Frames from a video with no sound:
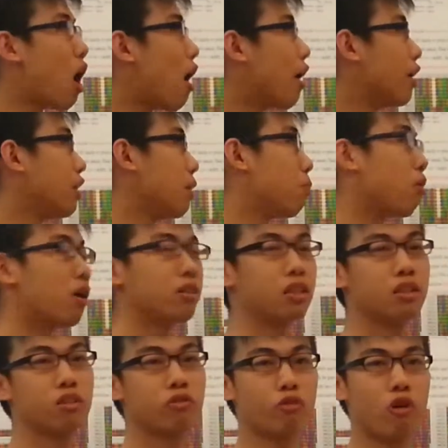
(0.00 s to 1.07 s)
R&D
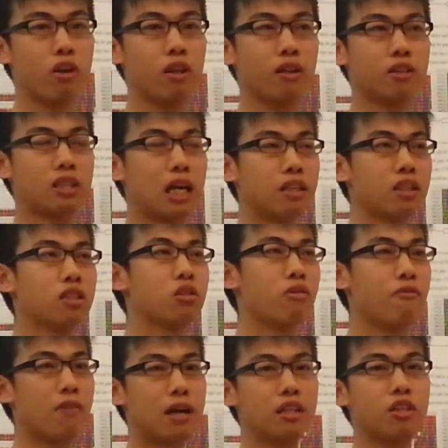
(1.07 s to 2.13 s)
process for the scientists to
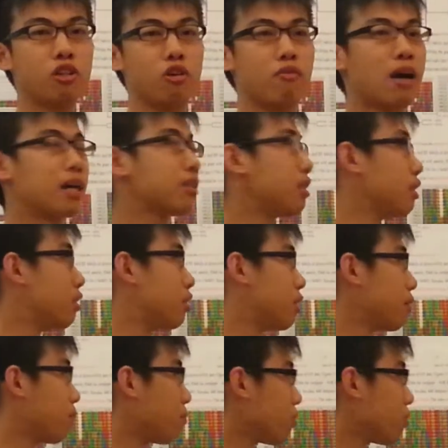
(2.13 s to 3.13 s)
invent the new vaccines.